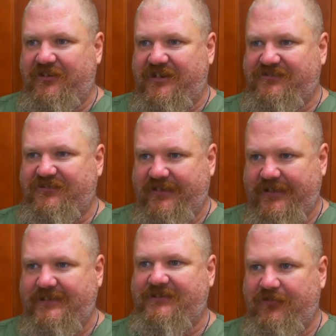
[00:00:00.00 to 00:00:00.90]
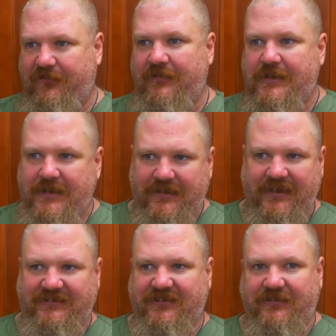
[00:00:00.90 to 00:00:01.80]
here yesterday, so
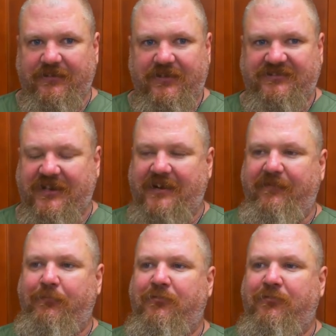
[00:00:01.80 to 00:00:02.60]
that's a sign of